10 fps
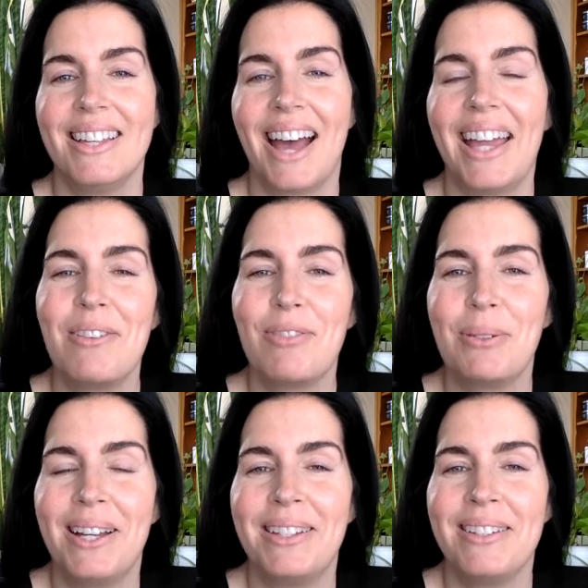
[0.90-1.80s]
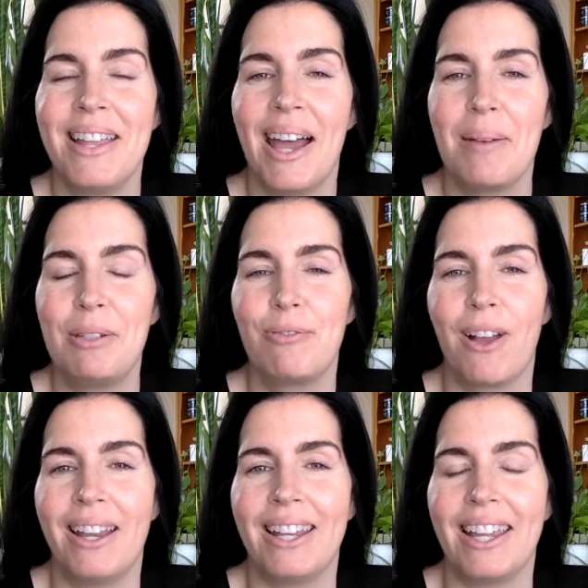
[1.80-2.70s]
Hi everyone, happy
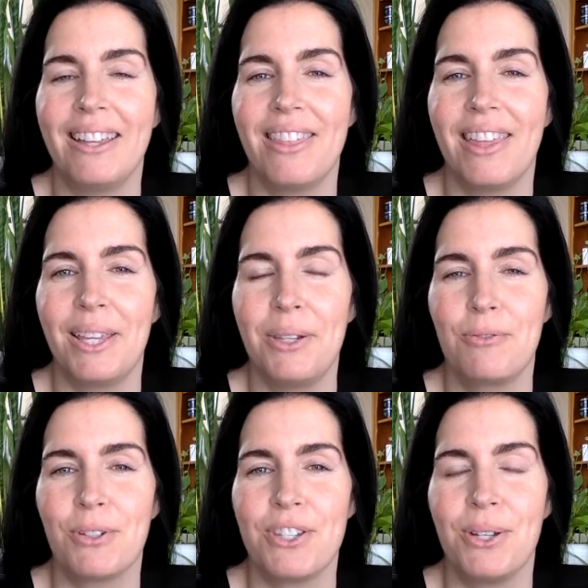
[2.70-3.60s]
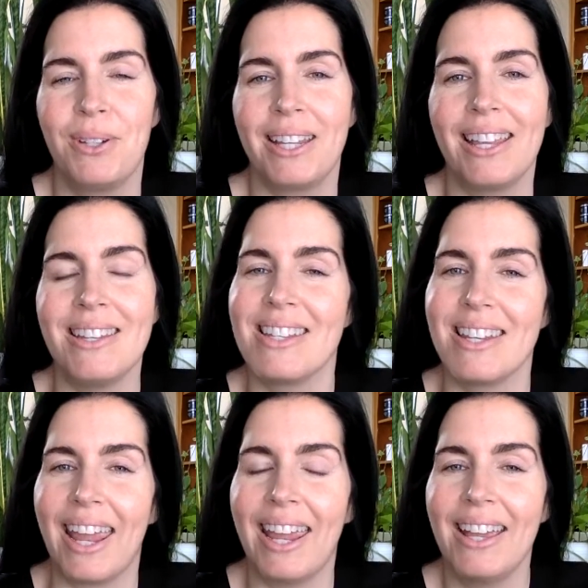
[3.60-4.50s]
Friday. Thank you for tuning in
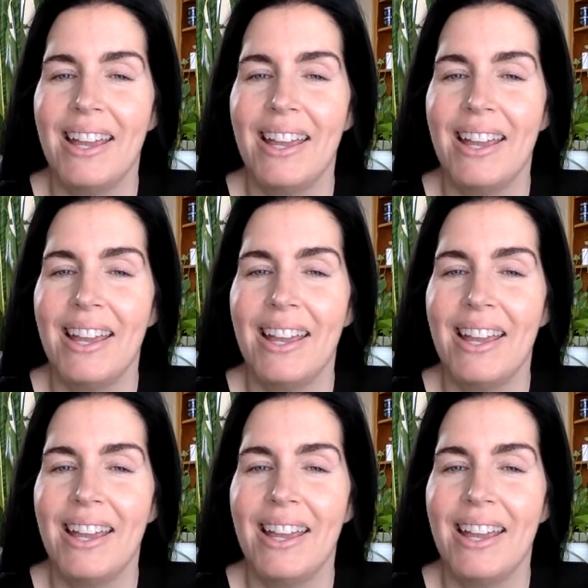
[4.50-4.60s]
today.